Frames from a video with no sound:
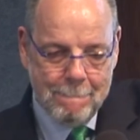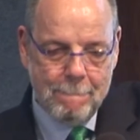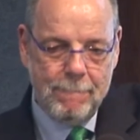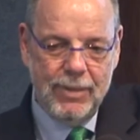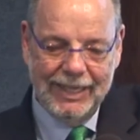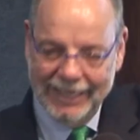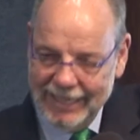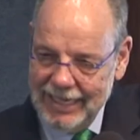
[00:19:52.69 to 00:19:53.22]

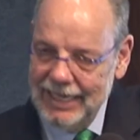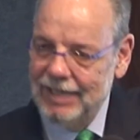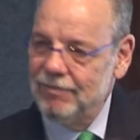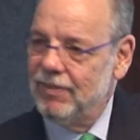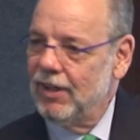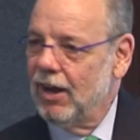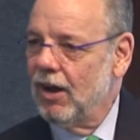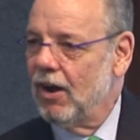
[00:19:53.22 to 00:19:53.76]

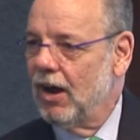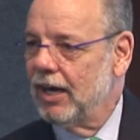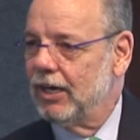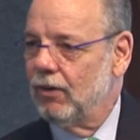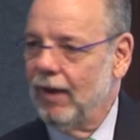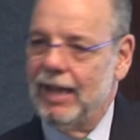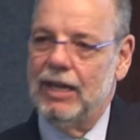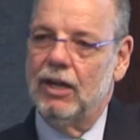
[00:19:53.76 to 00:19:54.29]
believe there are
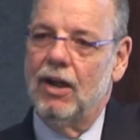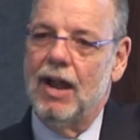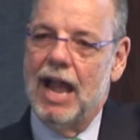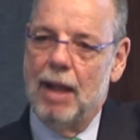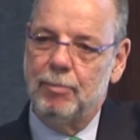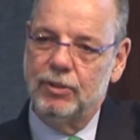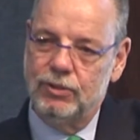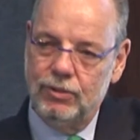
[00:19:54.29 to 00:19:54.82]
greater
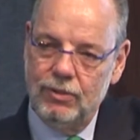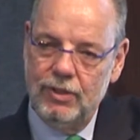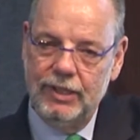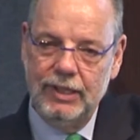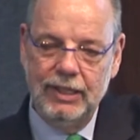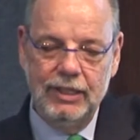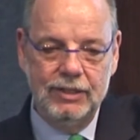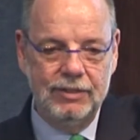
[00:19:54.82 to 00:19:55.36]

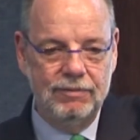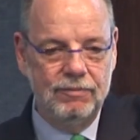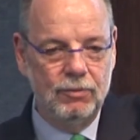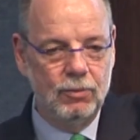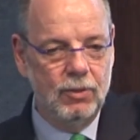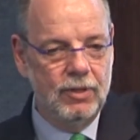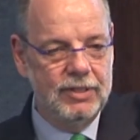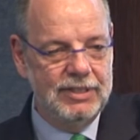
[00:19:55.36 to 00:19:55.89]
opportunities
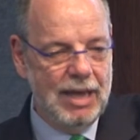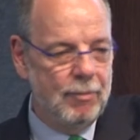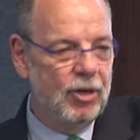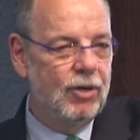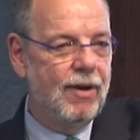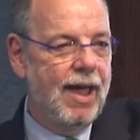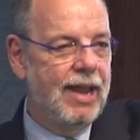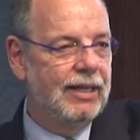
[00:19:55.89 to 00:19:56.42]
for
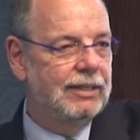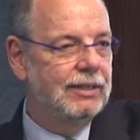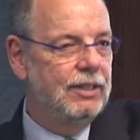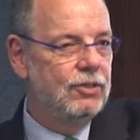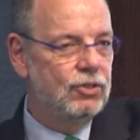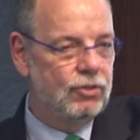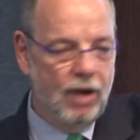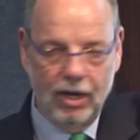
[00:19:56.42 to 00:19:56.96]

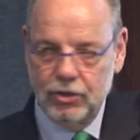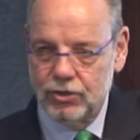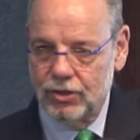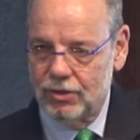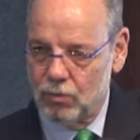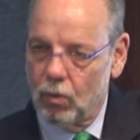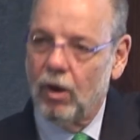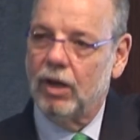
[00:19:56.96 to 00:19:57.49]
democratically
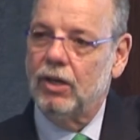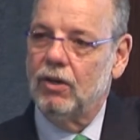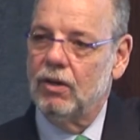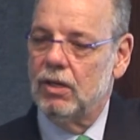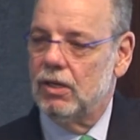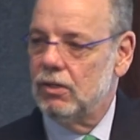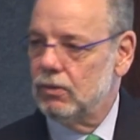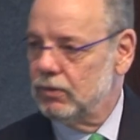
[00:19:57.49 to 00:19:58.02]
structured
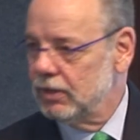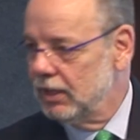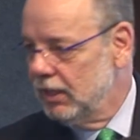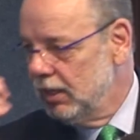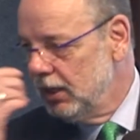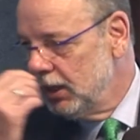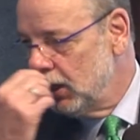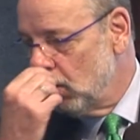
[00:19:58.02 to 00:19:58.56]
worker-owned
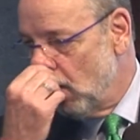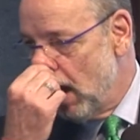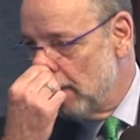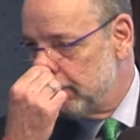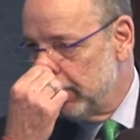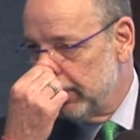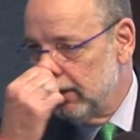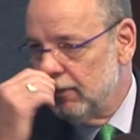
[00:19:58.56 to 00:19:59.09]

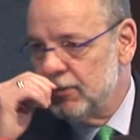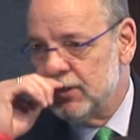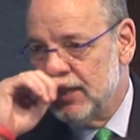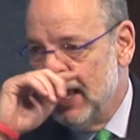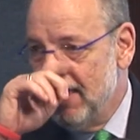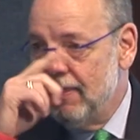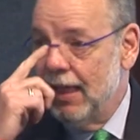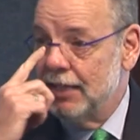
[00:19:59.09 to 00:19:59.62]
cooperatives.
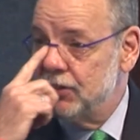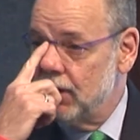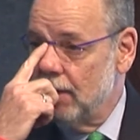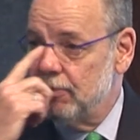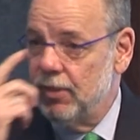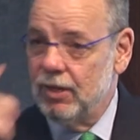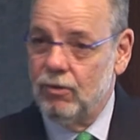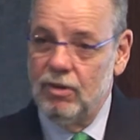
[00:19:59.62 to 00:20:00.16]
That's
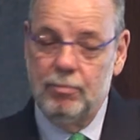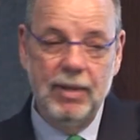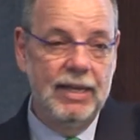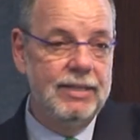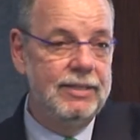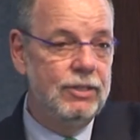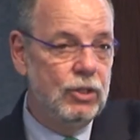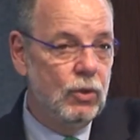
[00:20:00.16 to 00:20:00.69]
something we've
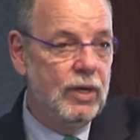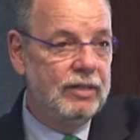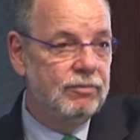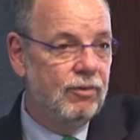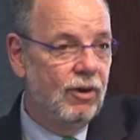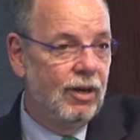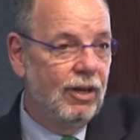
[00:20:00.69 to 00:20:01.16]
been doing for a